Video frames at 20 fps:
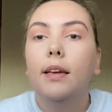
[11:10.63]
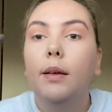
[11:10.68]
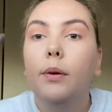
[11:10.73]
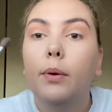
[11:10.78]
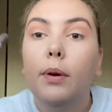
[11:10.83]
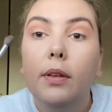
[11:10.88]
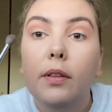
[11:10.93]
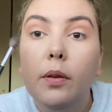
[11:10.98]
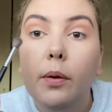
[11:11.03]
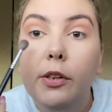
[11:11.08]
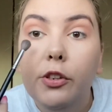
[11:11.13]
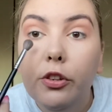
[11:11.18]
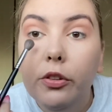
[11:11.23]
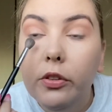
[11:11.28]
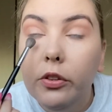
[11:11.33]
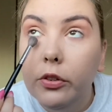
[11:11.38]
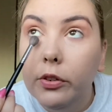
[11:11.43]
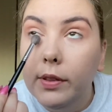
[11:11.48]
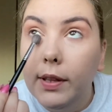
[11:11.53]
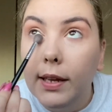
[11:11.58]
So I just
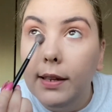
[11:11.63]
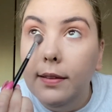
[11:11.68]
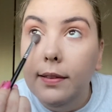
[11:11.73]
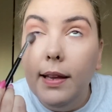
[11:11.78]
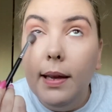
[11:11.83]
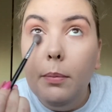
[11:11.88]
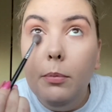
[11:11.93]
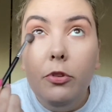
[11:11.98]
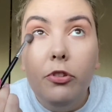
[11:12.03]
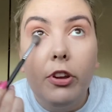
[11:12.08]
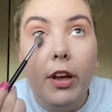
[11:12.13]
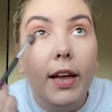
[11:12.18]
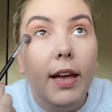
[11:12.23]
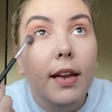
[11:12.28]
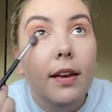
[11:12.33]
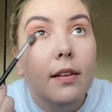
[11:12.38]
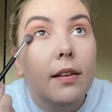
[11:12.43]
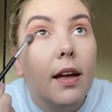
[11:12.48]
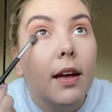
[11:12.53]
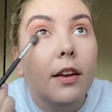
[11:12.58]
took that same
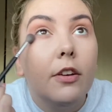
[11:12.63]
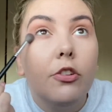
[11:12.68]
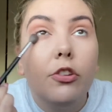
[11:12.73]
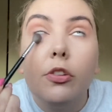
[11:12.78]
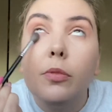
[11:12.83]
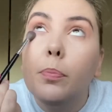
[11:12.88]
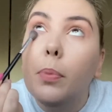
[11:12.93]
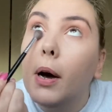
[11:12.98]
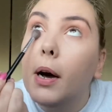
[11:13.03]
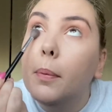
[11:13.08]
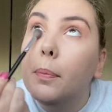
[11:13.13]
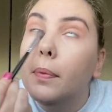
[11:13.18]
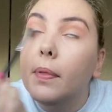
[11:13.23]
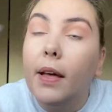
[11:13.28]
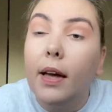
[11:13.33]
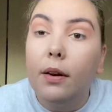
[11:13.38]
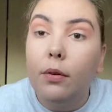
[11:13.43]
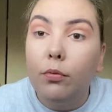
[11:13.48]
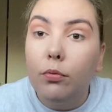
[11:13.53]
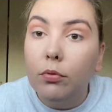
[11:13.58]
shade and just popped
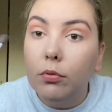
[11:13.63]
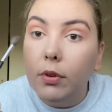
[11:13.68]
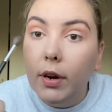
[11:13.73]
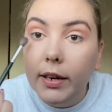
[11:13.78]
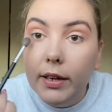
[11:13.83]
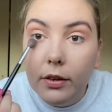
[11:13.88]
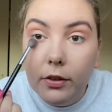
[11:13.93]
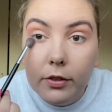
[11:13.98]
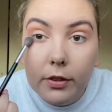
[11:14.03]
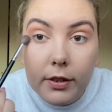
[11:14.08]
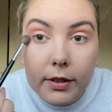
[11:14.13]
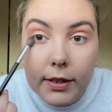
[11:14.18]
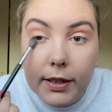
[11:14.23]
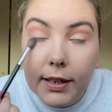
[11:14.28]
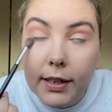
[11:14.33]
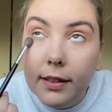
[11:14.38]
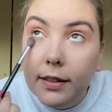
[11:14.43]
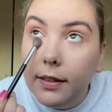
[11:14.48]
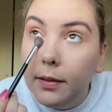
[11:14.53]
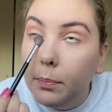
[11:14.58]
that right
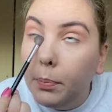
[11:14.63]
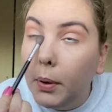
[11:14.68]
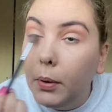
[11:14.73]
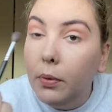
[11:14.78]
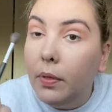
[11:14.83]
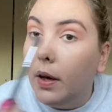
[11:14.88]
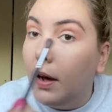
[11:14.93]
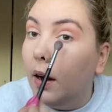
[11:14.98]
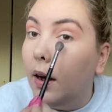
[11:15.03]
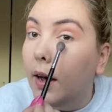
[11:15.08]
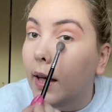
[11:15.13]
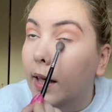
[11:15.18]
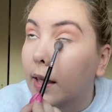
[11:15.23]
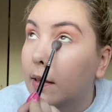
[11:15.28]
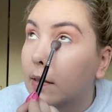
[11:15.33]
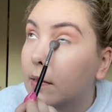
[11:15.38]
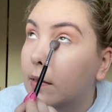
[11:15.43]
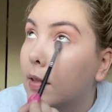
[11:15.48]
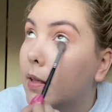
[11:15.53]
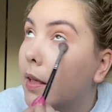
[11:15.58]
underneath both
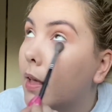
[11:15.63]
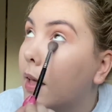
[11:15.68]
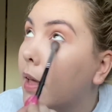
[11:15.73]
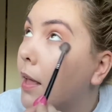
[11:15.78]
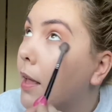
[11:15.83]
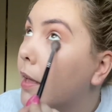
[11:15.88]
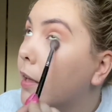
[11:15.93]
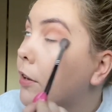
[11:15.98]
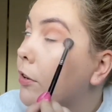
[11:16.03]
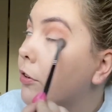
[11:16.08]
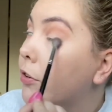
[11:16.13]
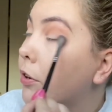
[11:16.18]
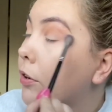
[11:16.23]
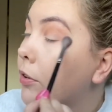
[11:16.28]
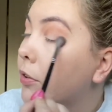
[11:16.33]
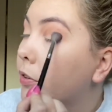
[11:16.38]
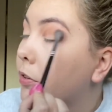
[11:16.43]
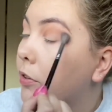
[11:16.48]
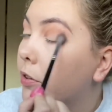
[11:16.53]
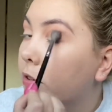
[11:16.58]
eyes,
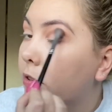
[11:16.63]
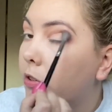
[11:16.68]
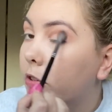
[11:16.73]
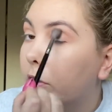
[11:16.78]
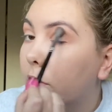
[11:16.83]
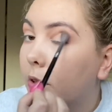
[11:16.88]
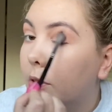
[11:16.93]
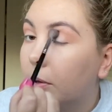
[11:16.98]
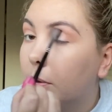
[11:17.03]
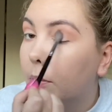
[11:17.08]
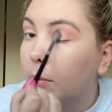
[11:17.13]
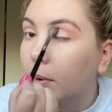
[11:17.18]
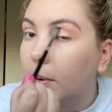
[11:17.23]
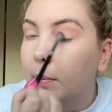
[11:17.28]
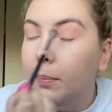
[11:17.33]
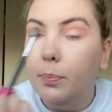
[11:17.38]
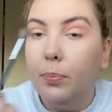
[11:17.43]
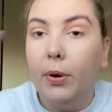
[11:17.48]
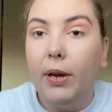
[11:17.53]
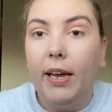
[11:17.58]
just to
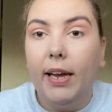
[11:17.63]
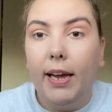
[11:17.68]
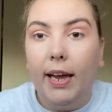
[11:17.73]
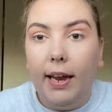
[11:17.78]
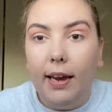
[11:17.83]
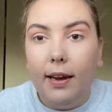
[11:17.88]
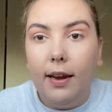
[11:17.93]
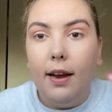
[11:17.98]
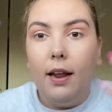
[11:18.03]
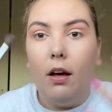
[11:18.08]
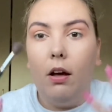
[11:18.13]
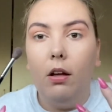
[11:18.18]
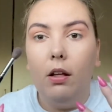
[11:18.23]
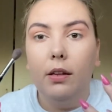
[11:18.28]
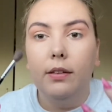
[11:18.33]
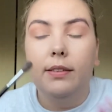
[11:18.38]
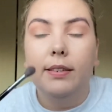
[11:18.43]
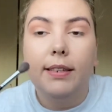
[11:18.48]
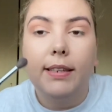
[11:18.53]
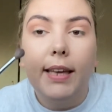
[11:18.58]
bring it all
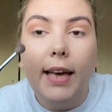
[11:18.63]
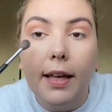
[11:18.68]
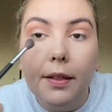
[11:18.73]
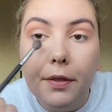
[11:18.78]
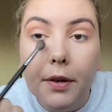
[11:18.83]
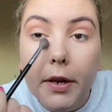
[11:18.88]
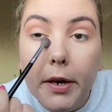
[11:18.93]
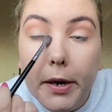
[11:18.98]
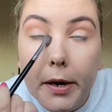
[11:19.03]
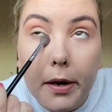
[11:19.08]
together.